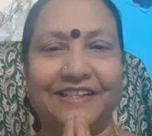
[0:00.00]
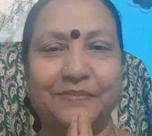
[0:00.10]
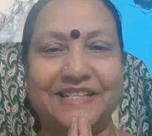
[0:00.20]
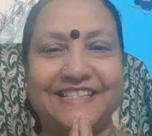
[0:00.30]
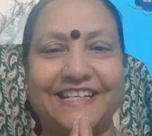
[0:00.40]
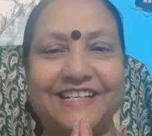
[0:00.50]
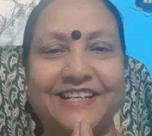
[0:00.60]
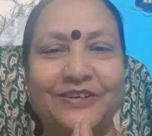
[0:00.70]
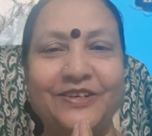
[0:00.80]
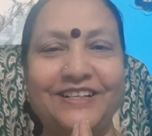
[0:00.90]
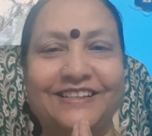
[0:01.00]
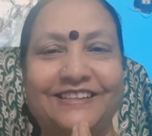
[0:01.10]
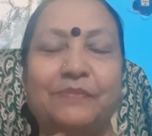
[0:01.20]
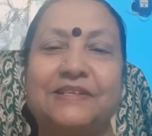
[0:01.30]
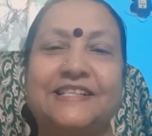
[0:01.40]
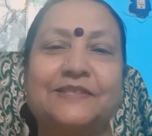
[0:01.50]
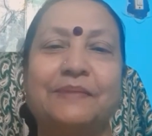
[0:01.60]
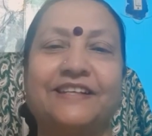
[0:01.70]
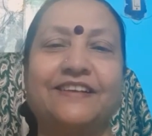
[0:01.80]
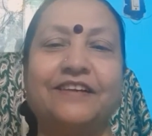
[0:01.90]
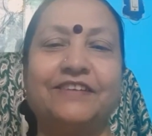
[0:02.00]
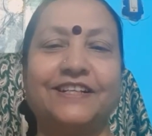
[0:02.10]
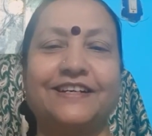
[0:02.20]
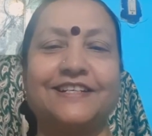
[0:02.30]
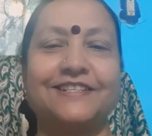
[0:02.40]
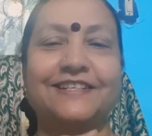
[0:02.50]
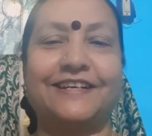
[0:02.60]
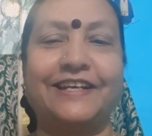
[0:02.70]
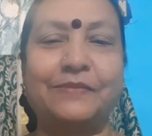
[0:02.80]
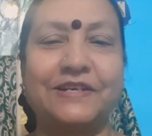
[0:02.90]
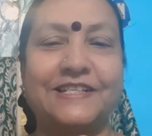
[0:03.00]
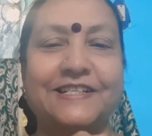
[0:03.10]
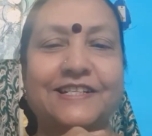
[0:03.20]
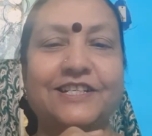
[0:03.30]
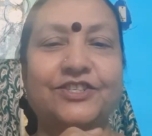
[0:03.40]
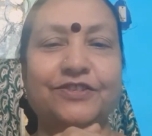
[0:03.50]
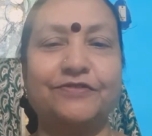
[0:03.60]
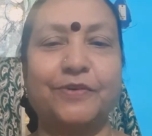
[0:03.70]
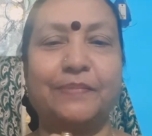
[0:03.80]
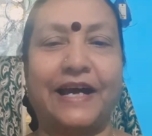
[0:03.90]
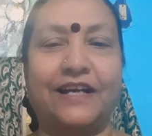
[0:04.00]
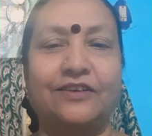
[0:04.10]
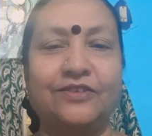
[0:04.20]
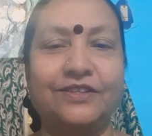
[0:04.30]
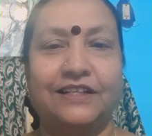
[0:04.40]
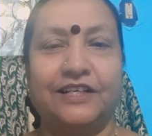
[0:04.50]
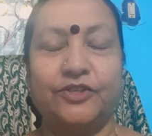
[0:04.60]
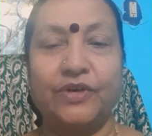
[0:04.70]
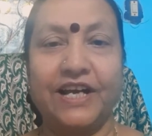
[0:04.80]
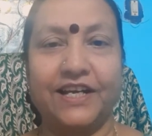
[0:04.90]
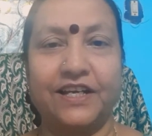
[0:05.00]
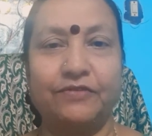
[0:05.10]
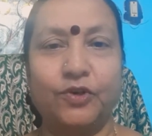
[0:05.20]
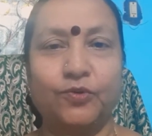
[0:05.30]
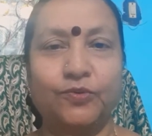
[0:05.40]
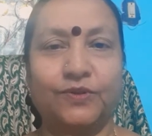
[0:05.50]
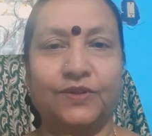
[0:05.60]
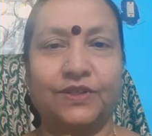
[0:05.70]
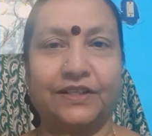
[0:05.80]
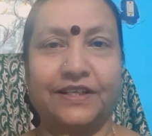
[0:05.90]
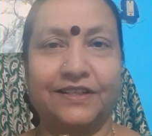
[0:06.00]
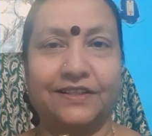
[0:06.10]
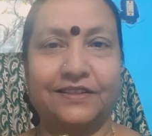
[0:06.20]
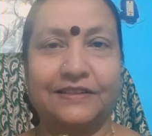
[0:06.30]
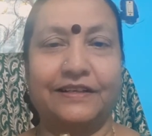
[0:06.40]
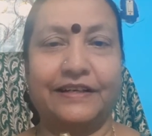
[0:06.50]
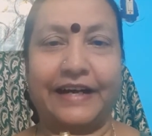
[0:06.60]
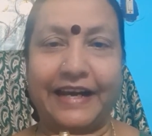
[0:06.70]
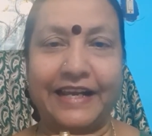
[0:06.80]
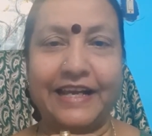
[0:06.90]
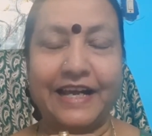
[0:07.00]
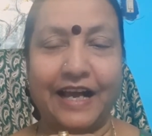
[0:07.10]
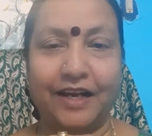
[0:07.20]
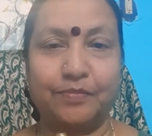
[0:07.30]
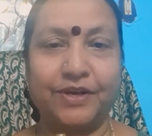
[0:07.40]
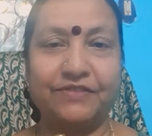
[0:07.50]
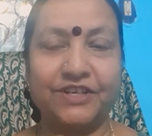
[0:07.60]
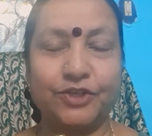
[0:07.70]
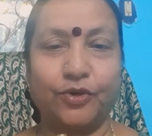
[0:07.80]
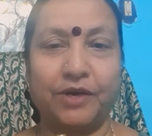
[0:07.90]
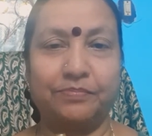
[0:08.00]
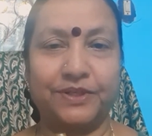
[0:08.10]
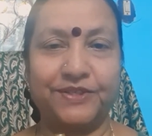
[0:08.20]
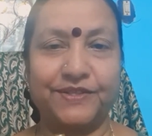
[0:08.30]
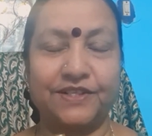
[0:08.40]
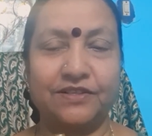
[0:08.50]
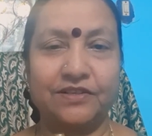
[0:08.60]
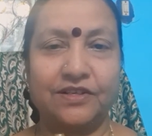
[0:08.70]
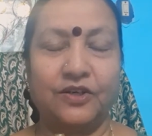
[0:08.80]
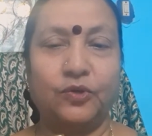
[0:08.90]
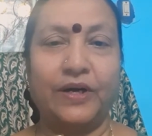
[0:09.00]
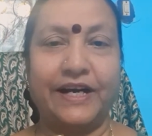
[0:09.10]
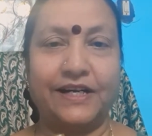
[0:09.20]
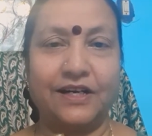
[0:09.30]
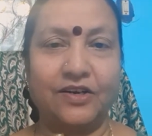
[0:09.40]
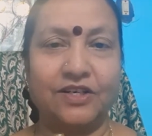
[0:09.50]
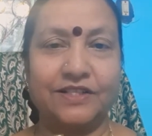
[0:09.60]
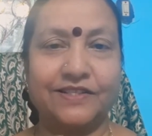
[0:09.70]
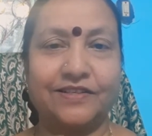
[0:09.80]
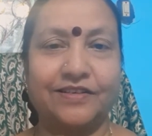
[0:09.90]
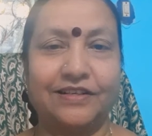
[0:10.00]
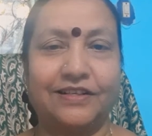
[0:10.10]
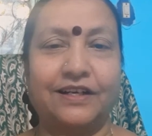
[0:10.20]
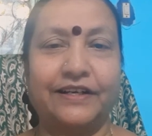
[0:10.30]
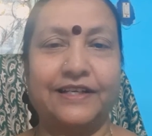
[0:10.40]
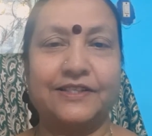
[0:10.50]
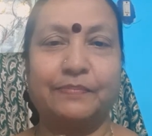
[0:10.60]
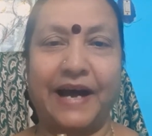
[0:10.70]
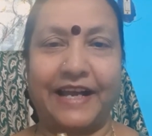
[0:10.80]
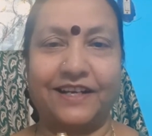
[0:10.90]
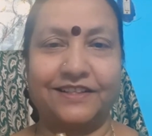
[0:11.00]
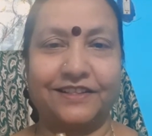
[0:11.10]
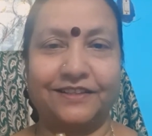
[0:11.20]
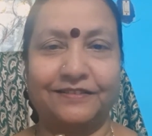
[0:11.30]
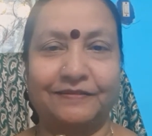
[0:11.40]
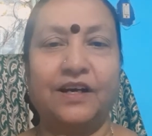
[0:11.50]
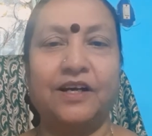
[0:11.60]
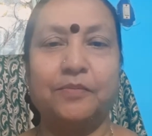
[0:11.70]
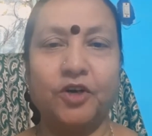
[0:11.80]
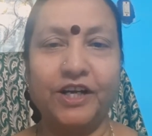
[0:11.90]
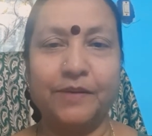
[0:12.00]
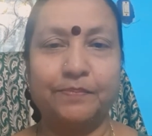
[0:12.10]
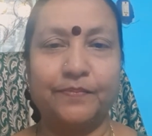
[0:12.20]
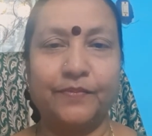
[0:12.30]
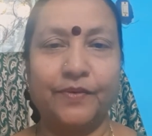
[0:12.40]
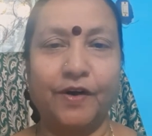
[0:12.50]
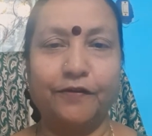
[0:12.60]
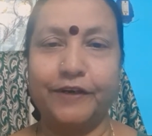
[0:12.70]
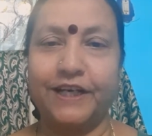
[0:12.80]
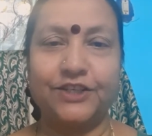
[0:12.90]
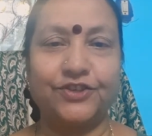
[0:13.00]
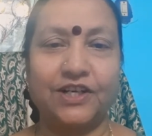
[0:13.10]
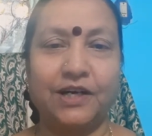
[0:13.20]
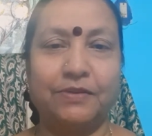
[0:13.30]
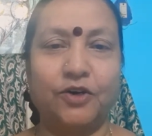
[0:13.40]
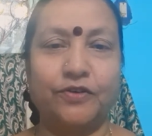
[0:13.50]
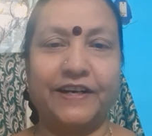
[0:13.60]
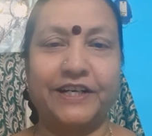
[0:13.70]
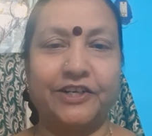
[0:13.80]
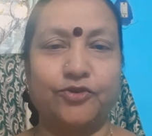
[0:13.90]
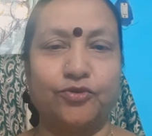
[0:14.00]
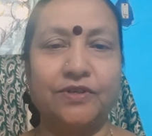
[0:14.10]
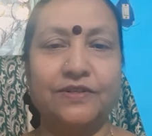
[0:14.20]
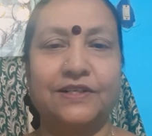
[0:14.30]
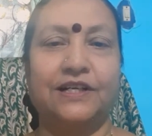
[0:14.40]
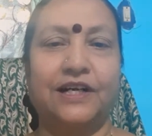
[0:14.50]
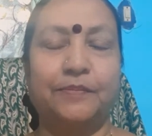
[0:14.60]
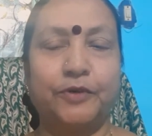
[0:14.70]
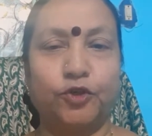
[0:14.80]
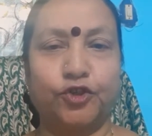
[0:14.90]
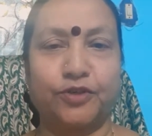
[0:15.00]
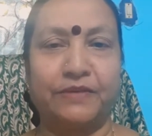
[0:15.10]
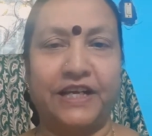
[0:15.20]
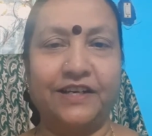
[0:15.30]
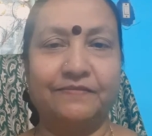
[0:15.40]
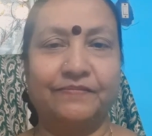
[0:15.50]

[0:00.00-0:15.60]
Namaste dear all, I'm Mrs. Maithili Varadarajan Reiki Master Teacher from Bangalore. Today I give you the Reiki help given to a person who had lost his bike. A boy of age about 22 approached me